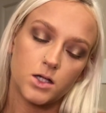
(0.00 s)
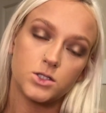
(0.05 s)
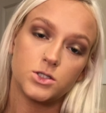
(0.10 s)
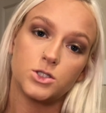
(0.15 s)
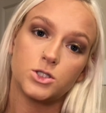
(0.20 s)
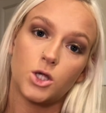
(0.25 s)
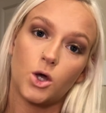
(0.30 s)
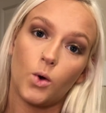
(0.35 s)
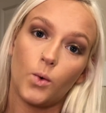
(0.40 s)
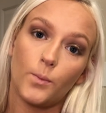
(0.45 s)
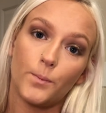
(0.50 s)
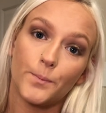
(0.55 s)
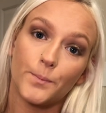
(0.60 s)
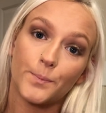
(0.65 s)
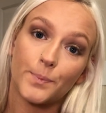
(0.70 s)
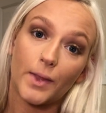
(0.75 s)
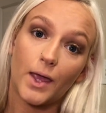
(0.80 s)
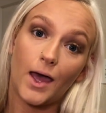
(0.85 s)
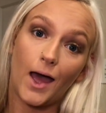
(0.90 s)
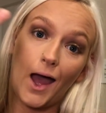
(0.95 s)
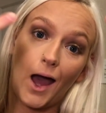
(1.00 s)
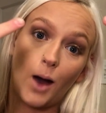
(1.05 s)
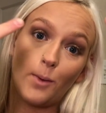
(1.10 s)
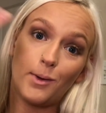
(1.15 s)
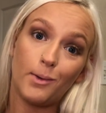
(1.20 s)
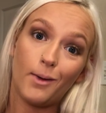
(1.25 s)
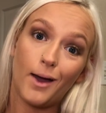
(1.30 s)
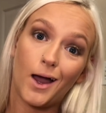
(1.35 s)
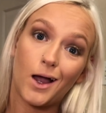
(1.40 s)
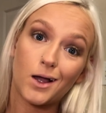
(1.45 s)
So, I'll be
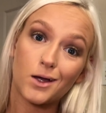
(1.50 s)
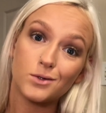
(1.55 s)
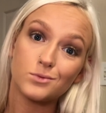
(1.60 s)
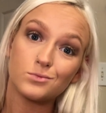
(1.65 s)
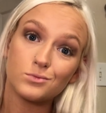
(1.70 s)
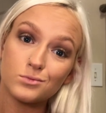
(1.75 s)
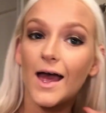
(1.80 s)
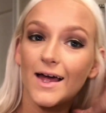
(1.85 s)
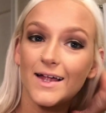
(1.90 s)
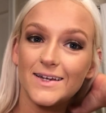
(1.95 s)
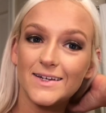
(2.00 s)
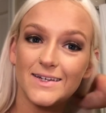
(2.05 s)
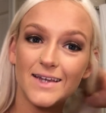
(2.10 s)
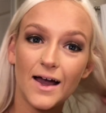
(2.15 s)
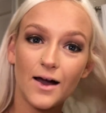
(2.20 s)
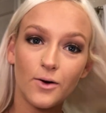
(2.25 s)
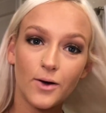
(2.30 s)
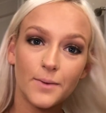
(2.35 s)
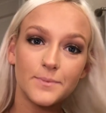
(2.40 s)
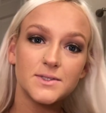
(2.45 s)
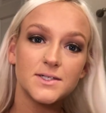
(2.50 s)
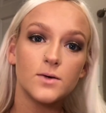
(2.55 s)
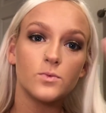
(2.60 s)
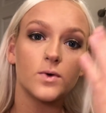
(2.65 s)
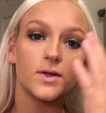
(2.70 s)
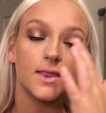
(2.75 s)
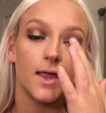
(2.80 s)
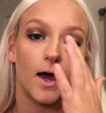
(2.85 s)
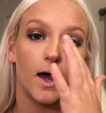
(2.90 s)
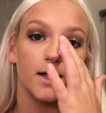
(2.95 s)
back. Now I'm done
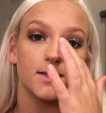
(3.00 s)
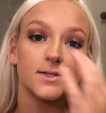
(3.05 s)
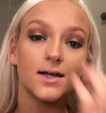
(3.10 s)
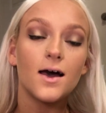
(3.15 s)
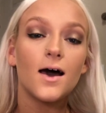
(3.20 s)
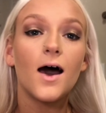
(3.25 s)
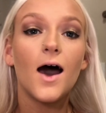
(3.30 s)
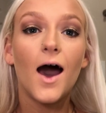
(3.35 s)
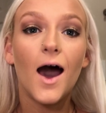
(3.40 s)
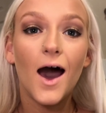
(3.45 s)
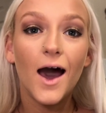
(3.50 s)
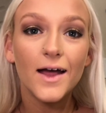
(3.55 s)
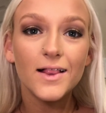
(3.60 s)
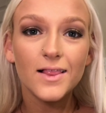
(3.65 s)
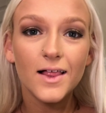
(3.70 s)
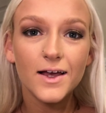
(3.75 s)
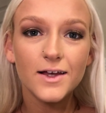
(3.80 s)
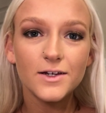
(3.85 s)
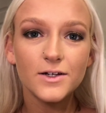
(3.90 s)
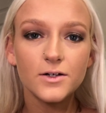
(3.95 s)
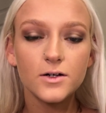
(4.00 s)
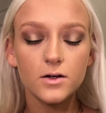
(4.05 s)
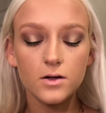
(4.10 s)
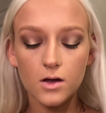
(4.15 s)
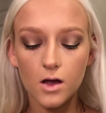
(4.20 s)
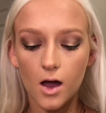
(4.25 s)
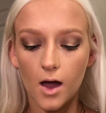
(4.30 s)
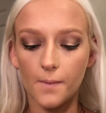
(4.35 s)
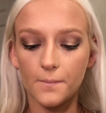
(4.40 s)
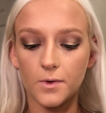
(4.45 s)
with that eyeliner.
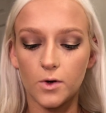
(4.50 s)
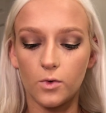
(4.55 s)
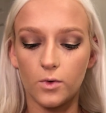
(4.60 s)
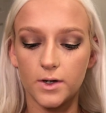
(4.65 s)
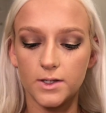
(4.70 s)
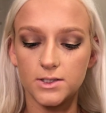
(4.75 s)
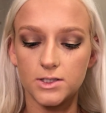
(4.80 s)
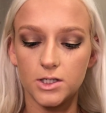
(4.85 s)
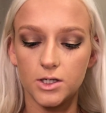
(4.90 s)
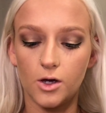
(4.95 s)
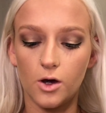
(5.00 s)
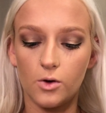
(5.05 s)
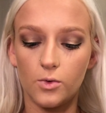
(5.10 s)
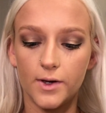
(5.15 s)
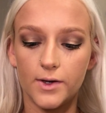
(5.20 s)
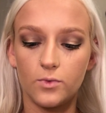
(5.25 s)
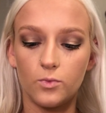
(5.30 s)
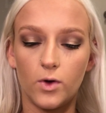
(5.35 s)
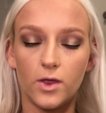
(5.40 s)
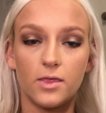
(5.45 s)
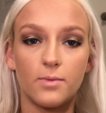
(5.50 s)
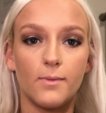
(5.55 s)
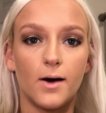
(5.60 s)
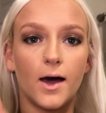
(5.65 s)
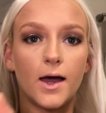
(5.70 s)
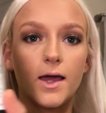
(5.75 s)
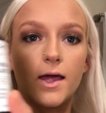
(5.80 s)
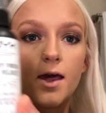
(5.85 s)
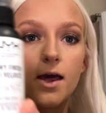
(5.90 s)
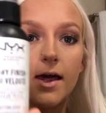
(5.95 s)
I'm going to go in with
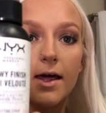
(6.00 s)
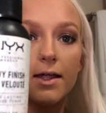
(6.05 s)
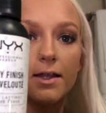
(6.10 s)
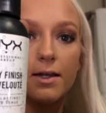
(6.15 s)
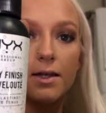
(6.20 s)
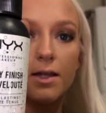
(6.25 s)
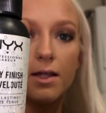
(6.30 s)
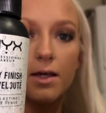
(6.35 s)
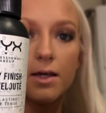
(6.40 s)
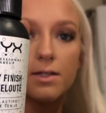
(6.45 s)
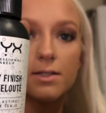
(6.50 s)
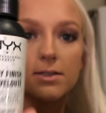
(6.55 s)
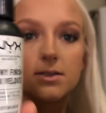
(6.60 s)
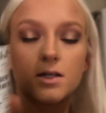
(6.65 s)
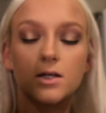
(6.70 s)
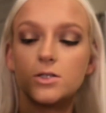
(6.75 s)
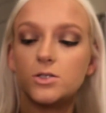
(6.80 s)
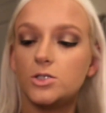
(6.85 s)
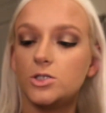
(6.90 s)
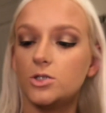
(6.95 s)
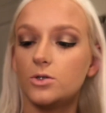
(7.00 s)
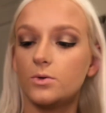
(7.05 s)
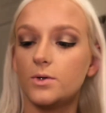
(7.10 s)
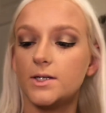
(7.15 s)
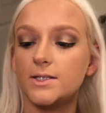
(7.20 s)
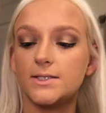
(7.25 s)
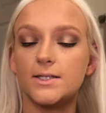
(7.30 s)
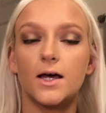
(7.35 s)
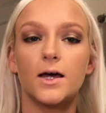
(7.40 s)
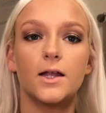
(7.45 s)
my NYX Dewy